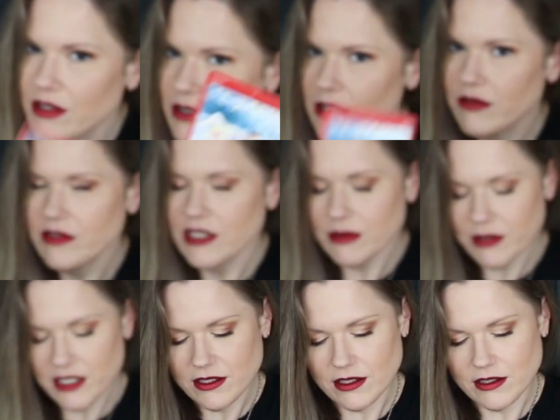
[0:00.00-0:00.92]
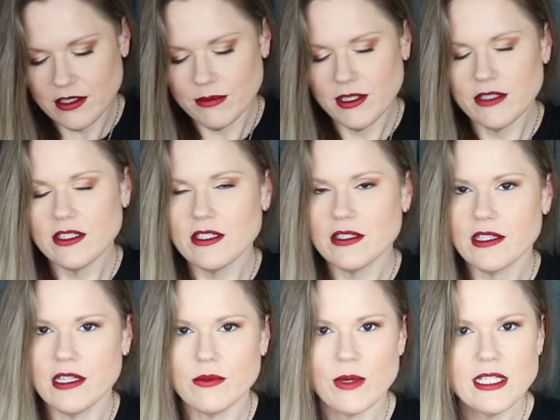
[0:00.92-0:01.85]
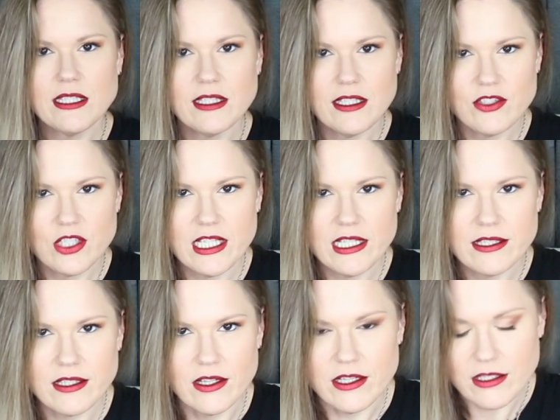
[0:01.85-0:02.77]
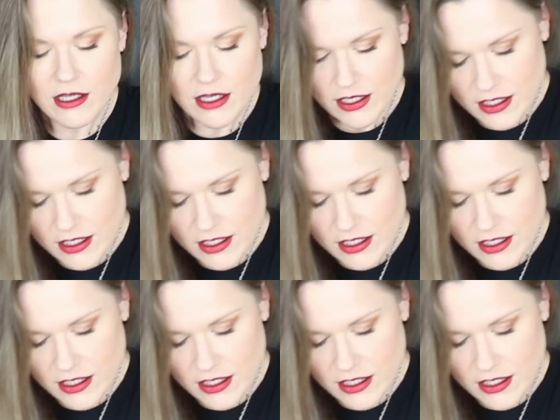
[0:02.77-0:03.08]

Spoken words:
the card of deep kissing. Some of y'all just can't wait to get your kiss on.